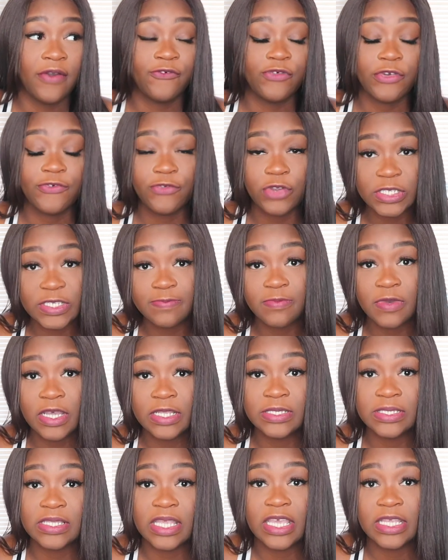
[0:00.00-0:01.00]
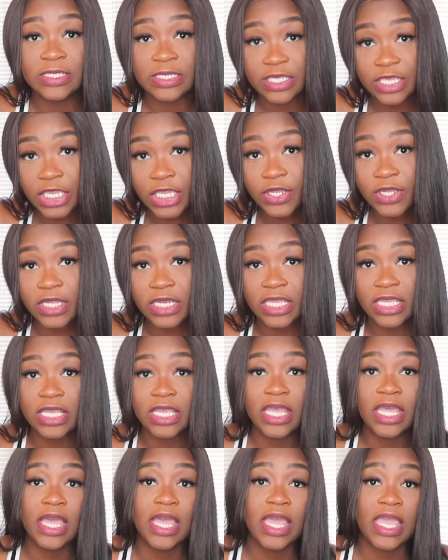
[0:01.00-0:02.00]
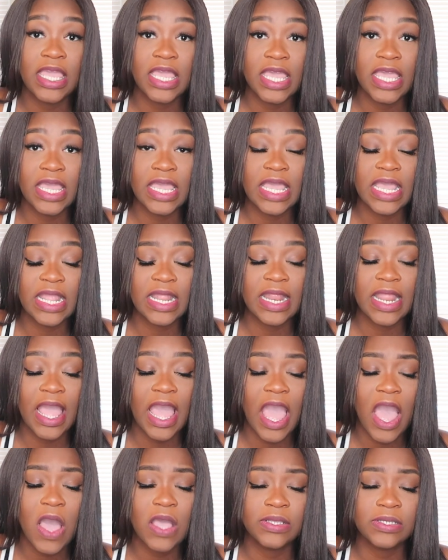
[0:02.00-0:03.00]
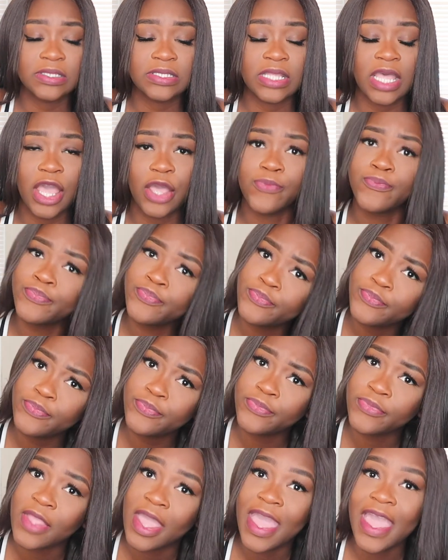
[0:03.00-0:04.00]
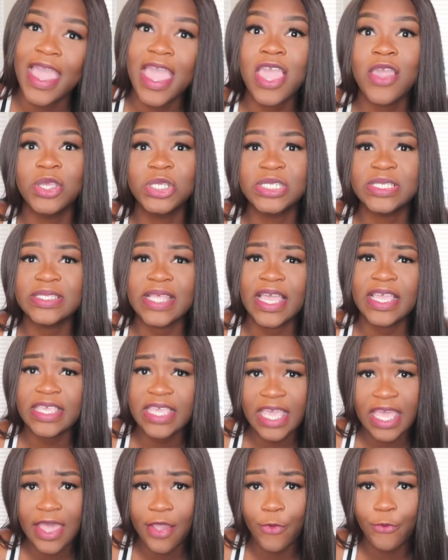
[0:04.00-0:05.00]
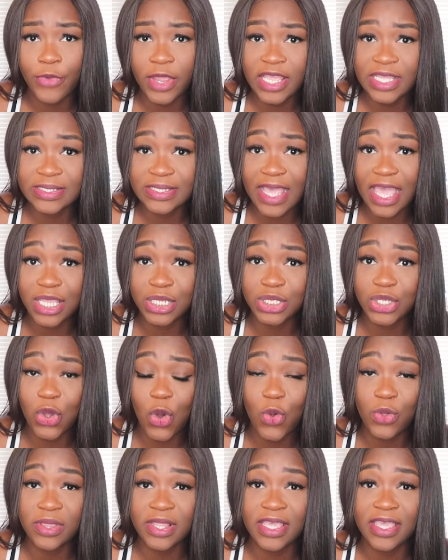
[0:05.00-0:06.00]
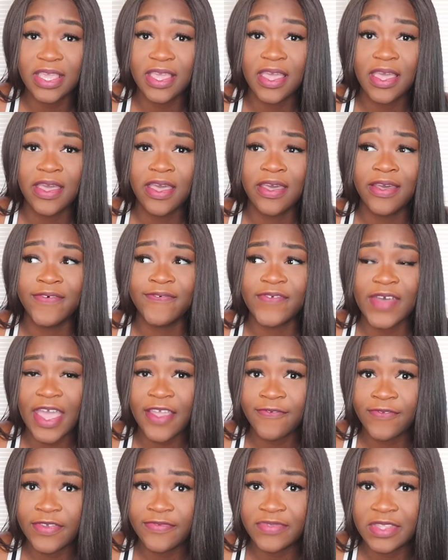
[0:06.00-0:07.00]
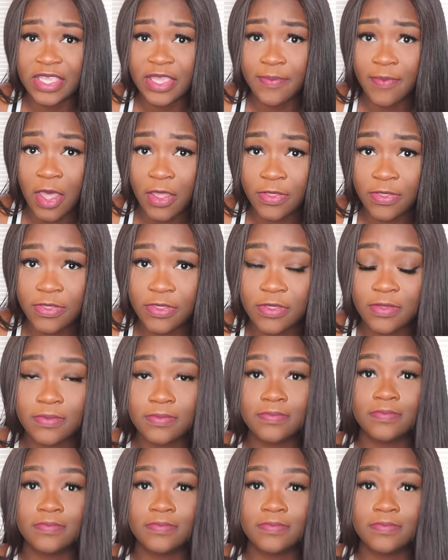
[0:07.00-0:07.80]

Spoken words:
for first month's insecurity. And I was just like, and he was just like, yeah, rent is actually only $550 a month.